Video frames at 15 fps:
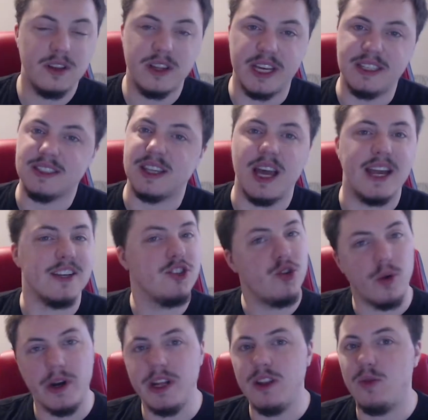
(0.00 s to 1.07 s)
things like
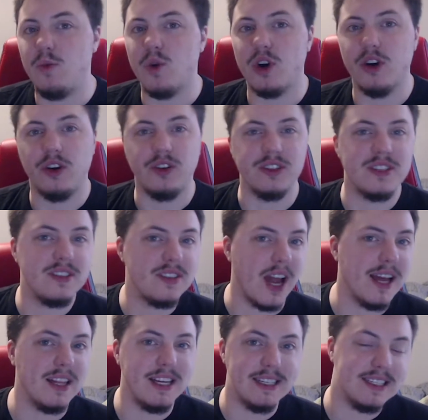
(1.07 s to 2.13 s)
Joy to the World,
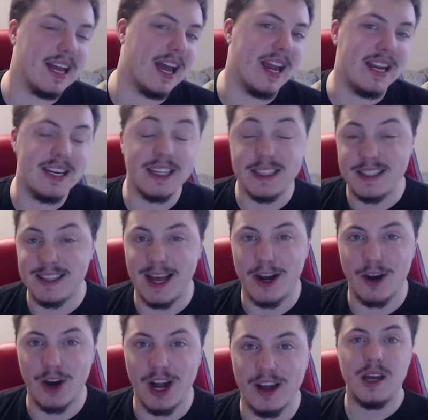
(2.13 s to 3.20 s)
Silent Night,
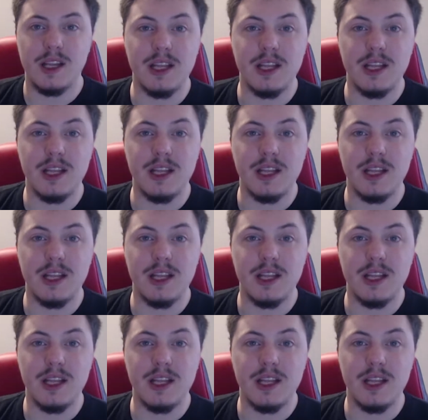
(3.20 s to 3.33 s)
etc.